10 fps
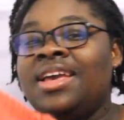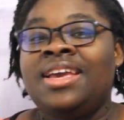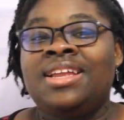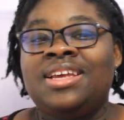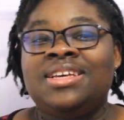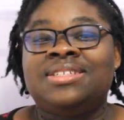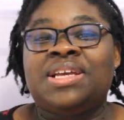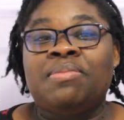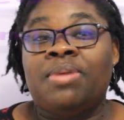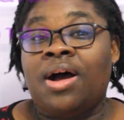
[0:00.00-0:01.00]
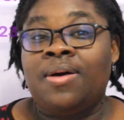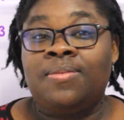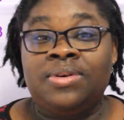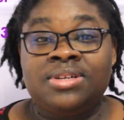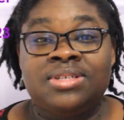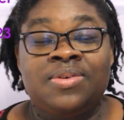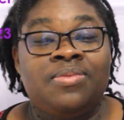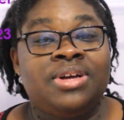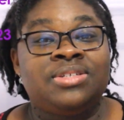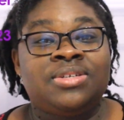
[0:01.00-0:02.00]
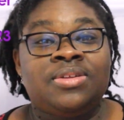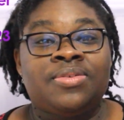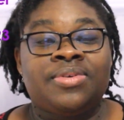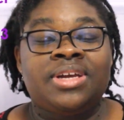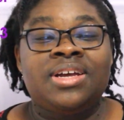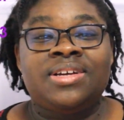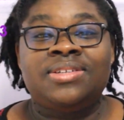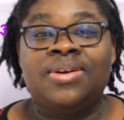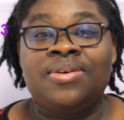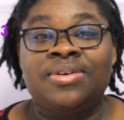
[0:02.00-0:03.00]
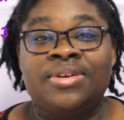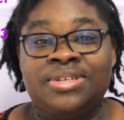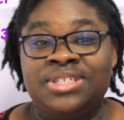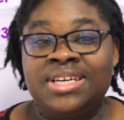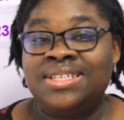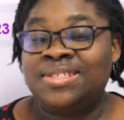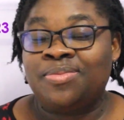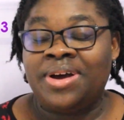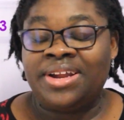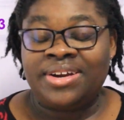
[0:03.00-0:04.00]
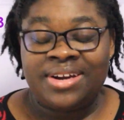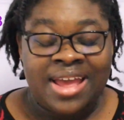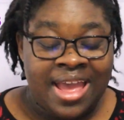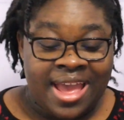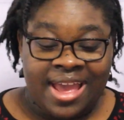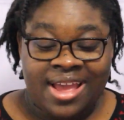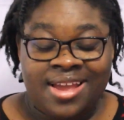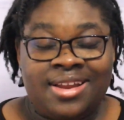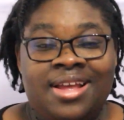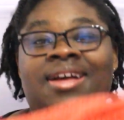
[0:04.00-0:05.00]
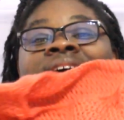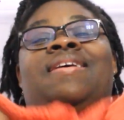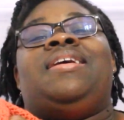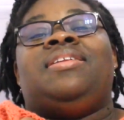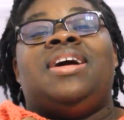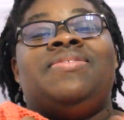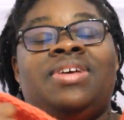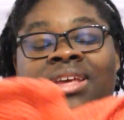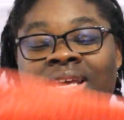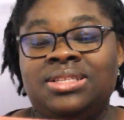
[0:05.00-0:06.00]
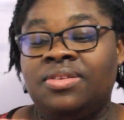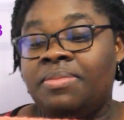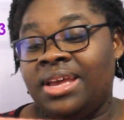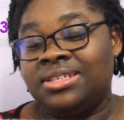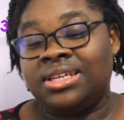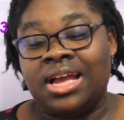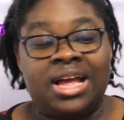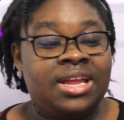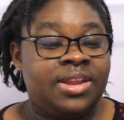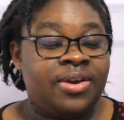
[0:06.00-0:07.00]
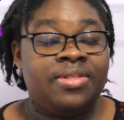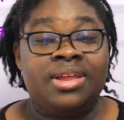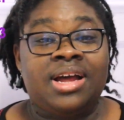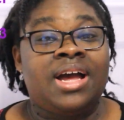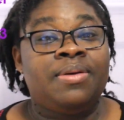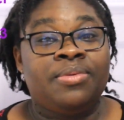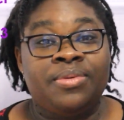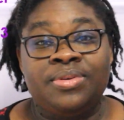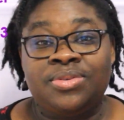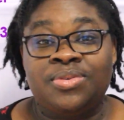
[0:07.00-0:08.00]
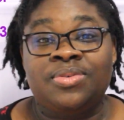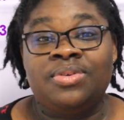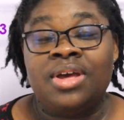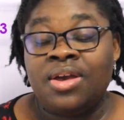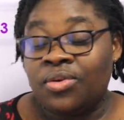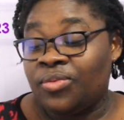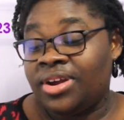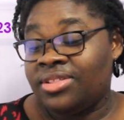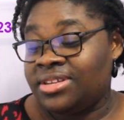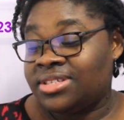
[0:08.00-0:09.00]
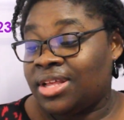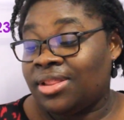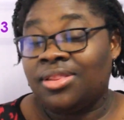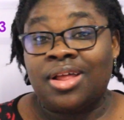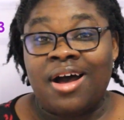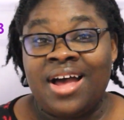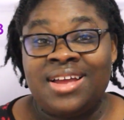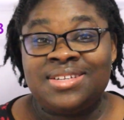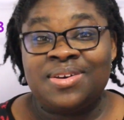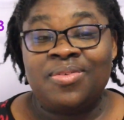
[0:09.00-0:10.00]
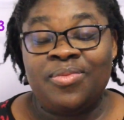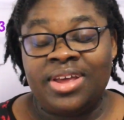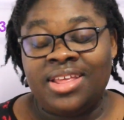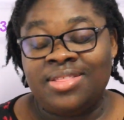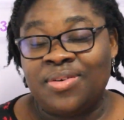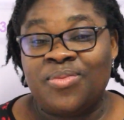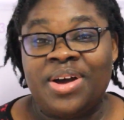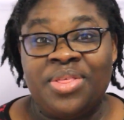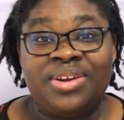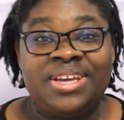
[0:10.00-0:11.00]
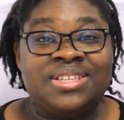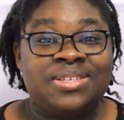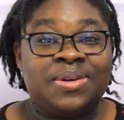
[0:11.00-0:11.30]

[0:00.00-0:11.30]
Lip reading: It is the Bob Wilson 123 Adult Crochet Sweater, and I love it. It's amazing. I know that I'm going to wear this a lot when the weather gets